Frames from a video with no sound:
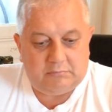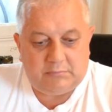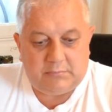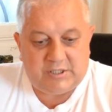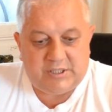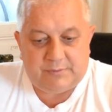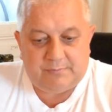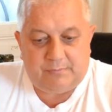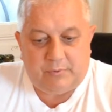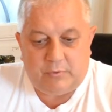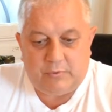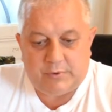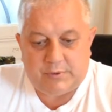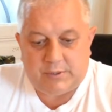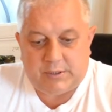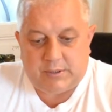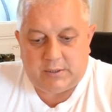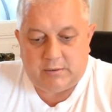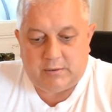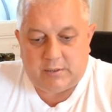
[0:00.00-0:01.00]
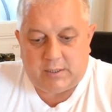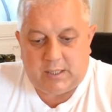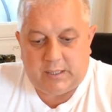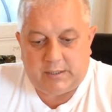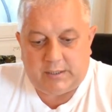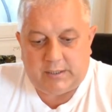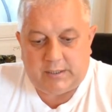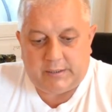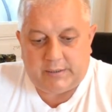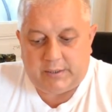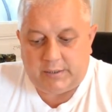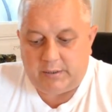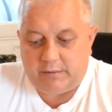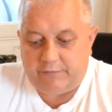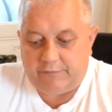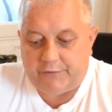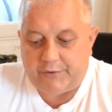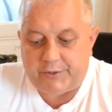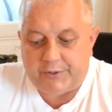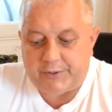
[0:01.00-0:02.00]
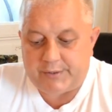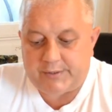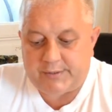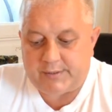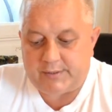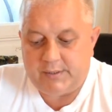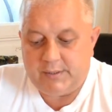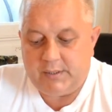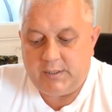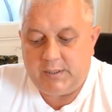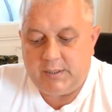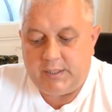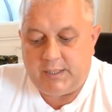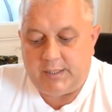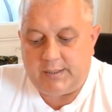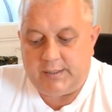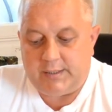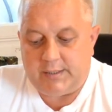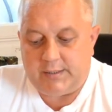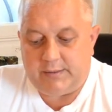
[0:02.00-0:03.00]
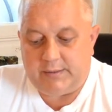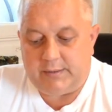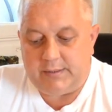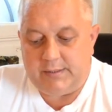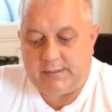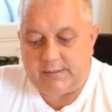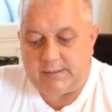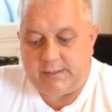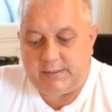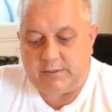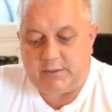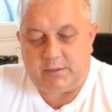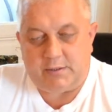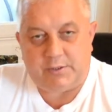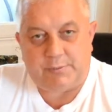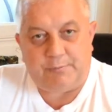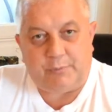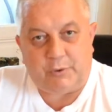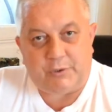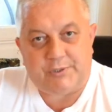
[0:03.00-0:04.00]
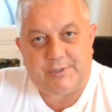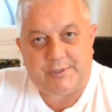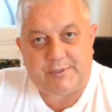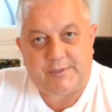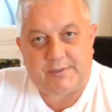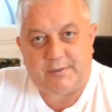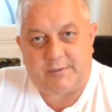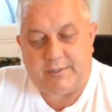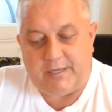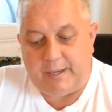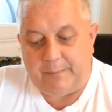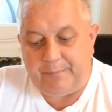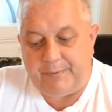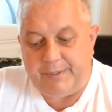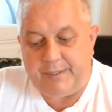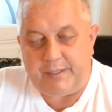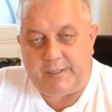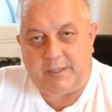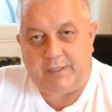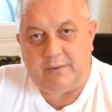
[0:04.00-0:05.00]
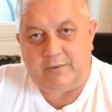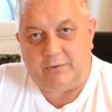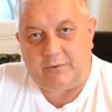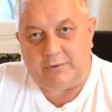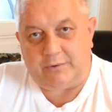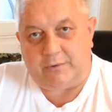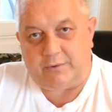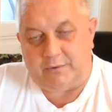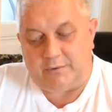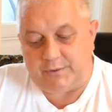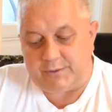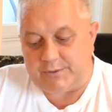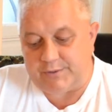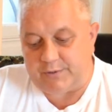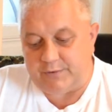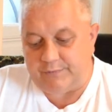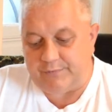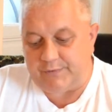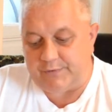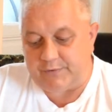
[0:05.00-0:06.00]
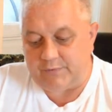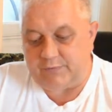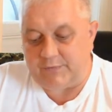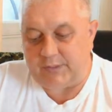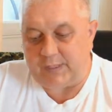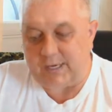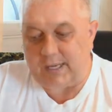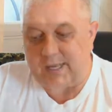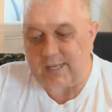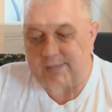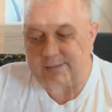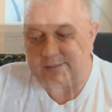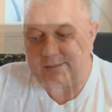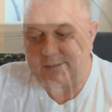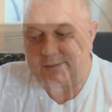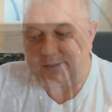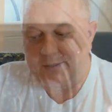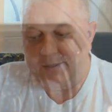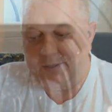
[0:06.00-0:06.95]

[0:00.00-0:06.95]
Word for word: disposing, like getting worse, and then these little spots appearing on the, on the surface of the glass.